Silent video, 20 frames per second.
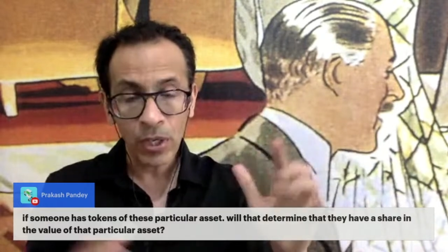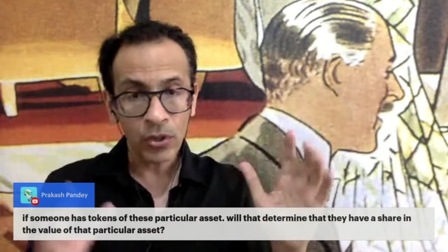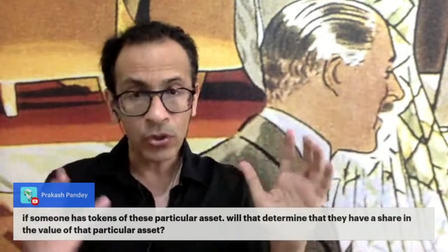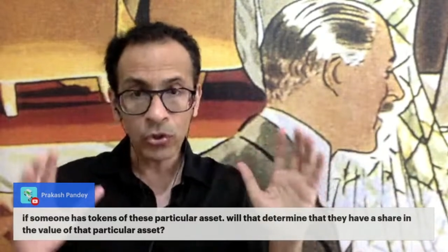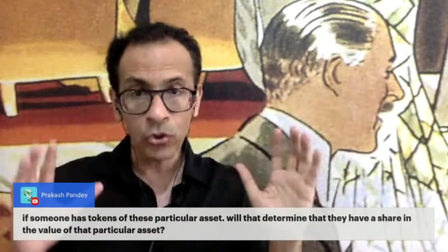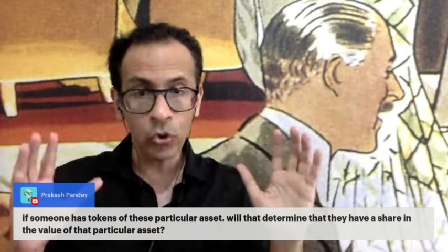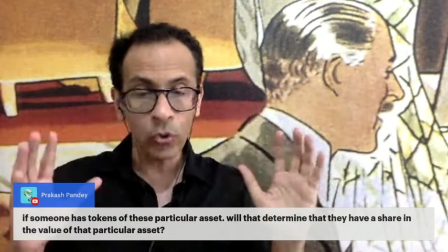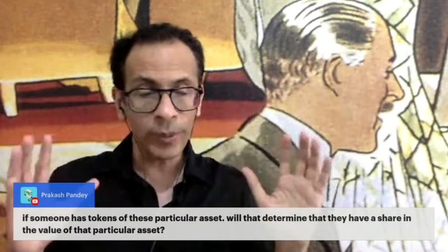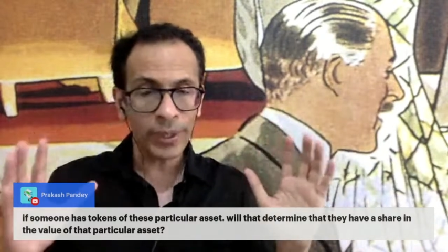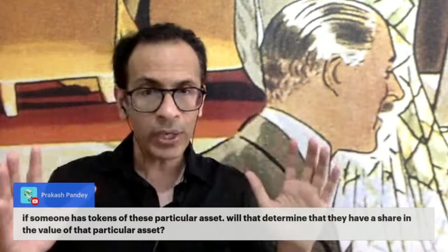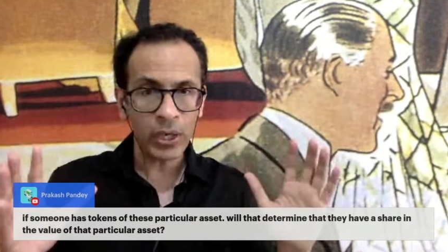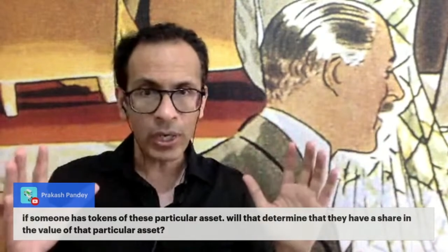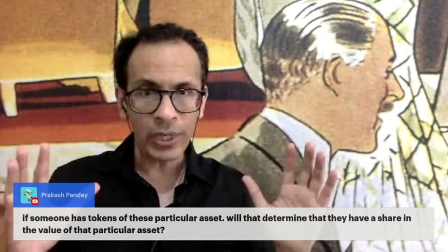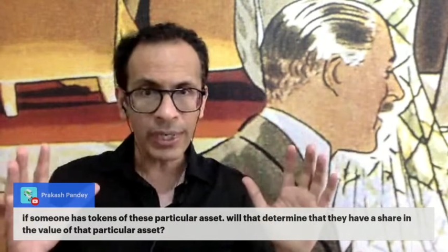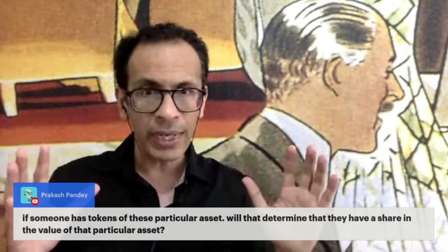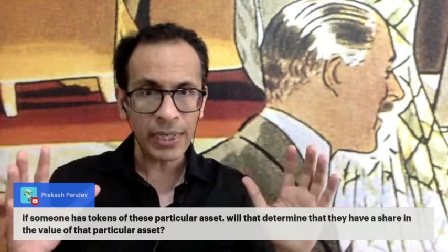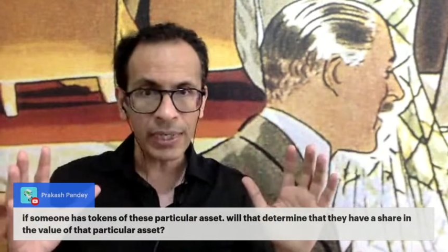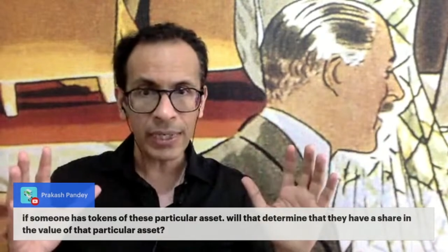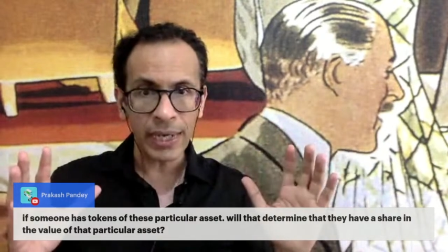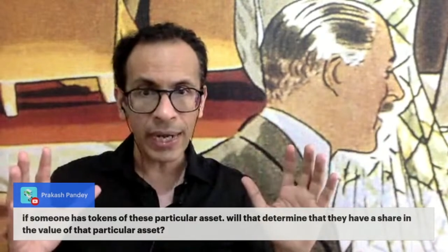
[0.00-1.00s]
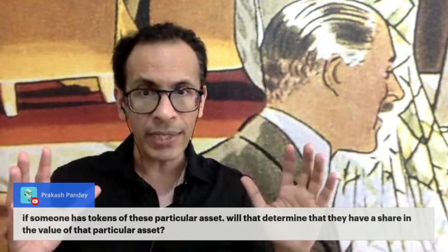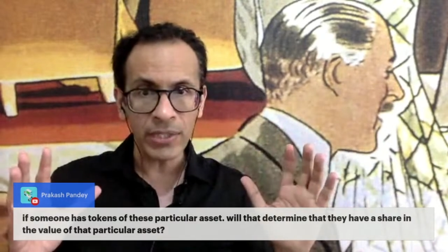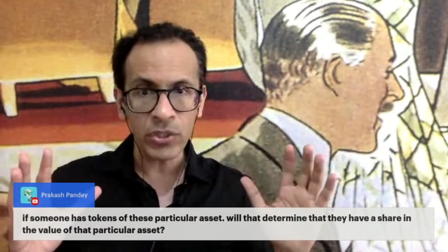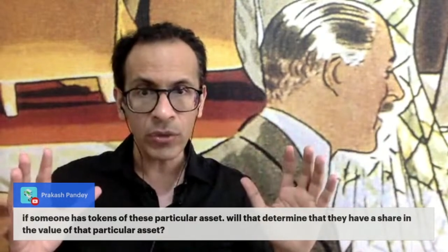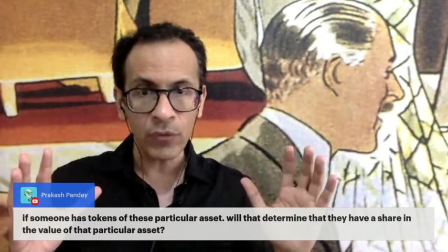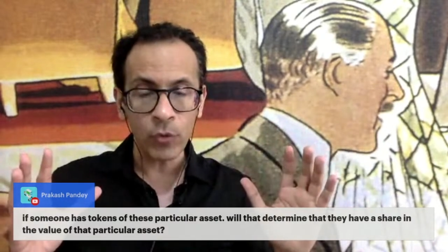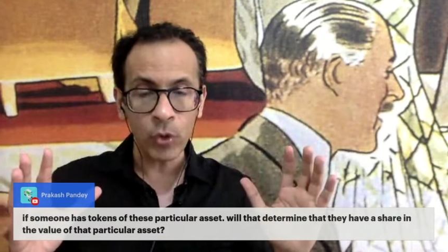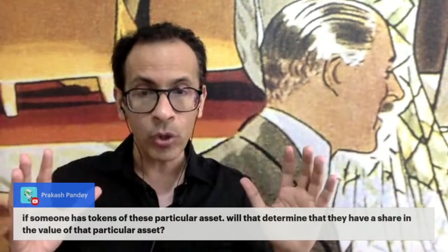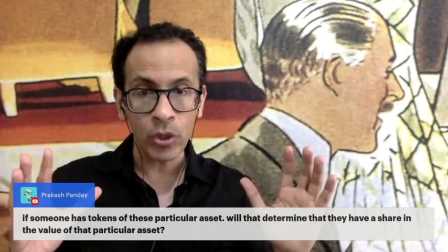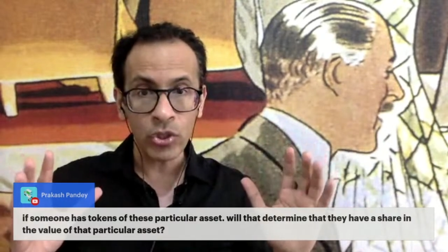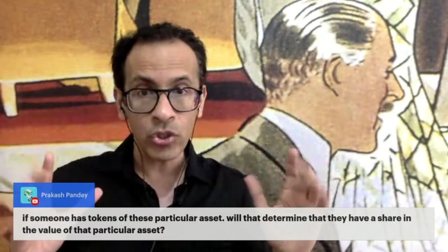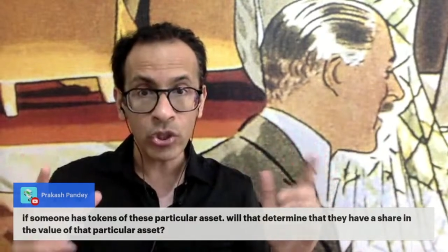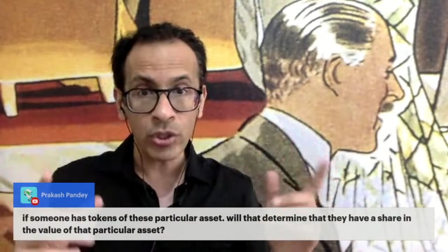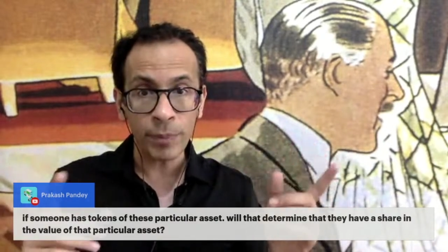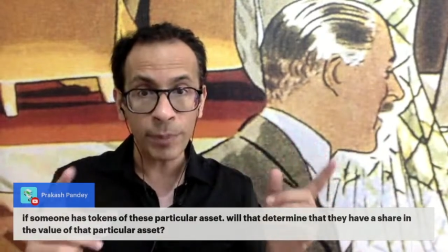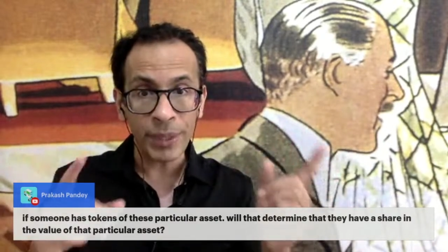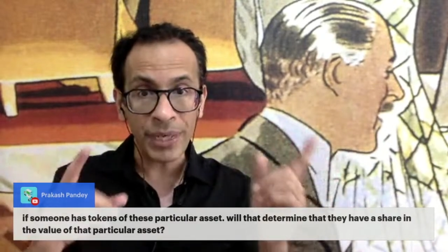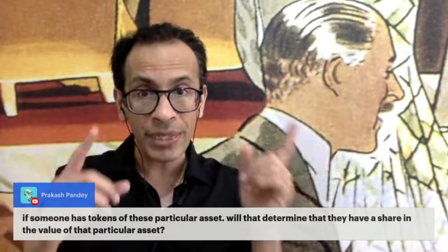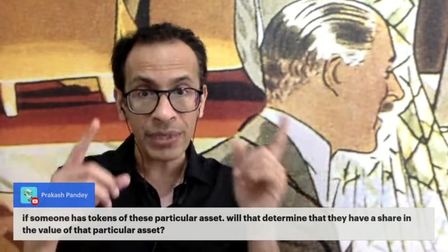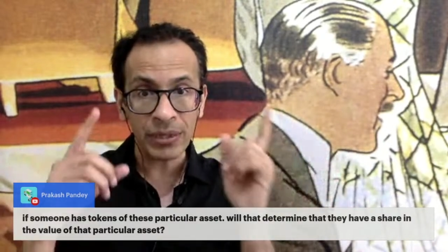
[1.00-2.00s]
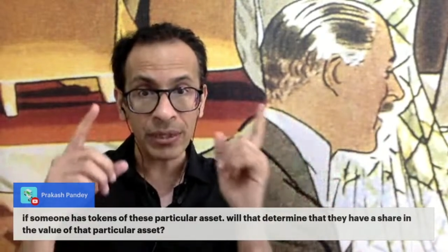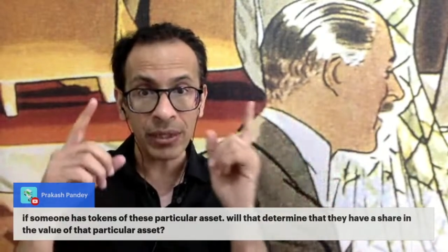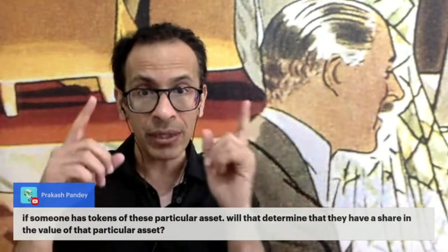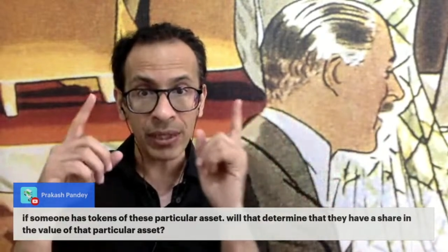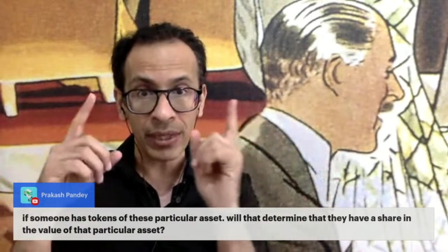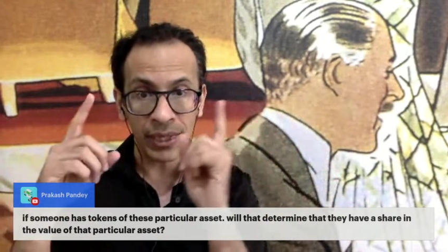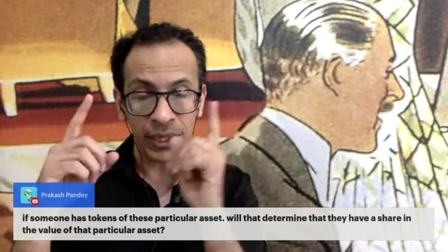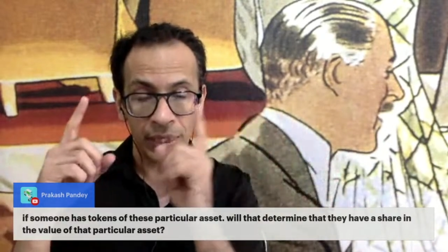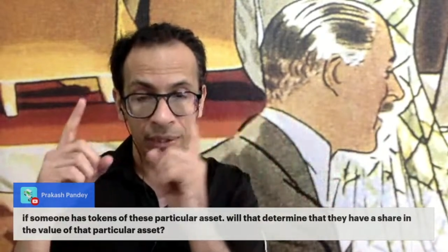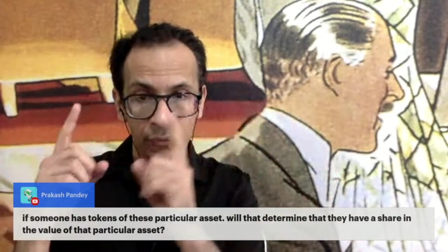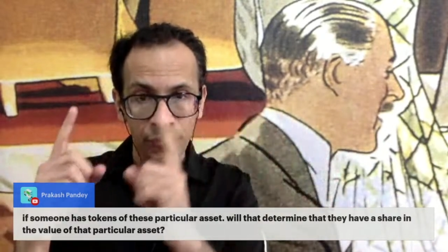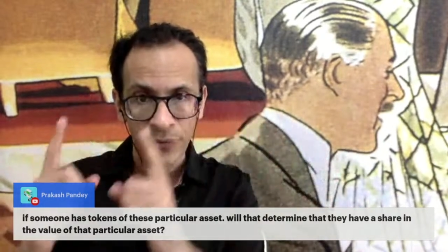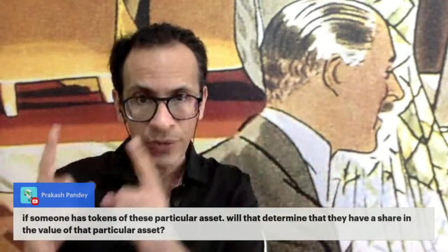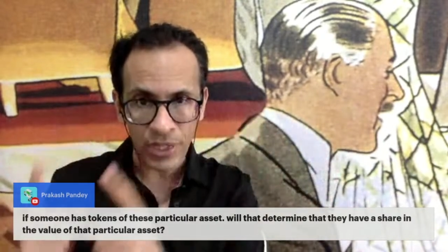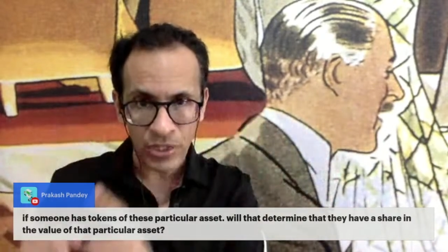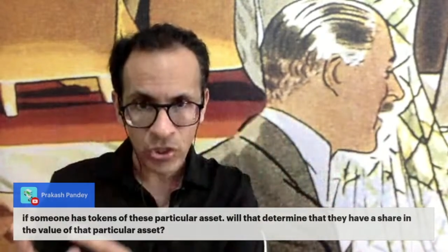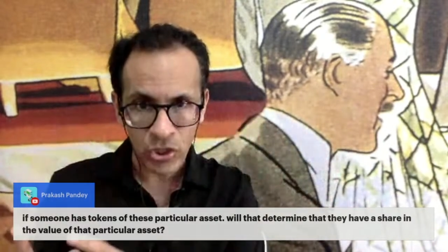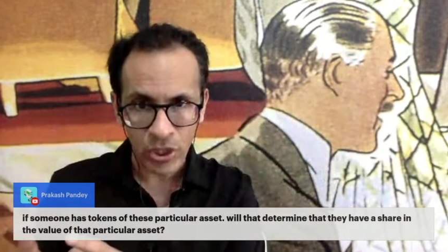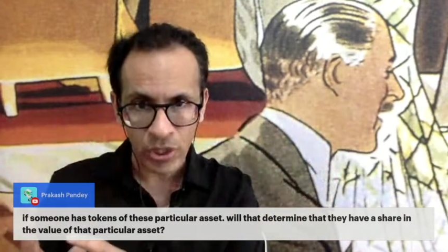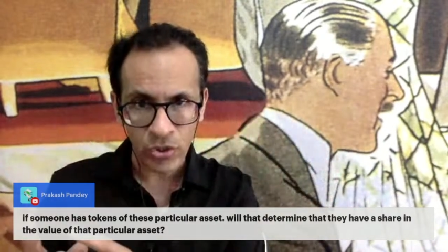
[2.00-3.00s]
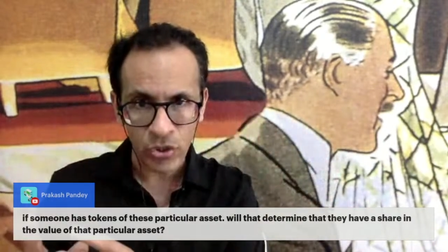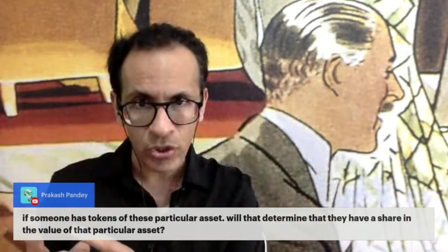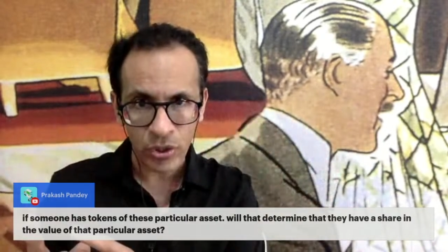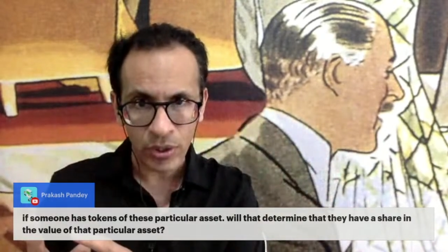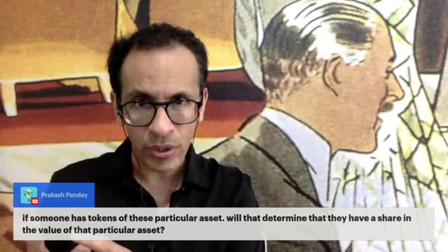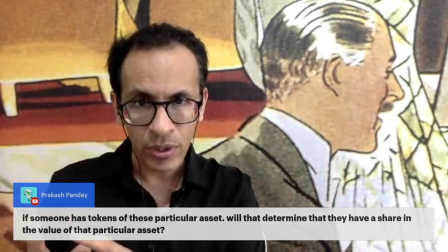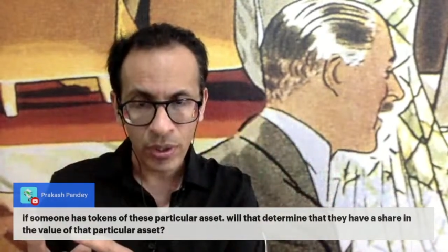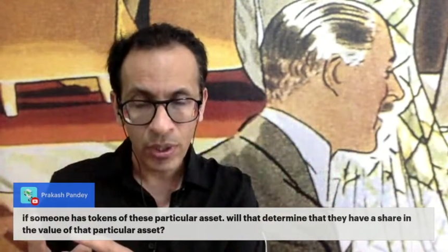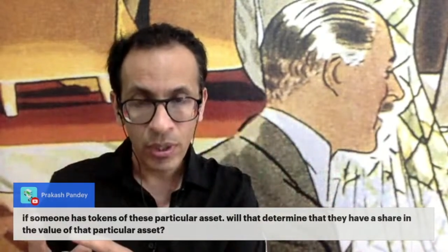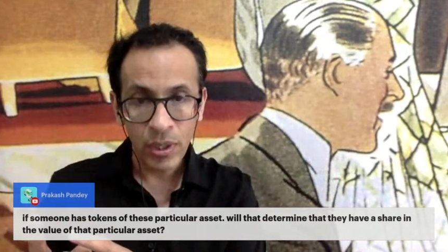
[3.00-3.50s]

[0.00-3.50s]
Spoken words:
You may not get rights of ownership in the infrastructure.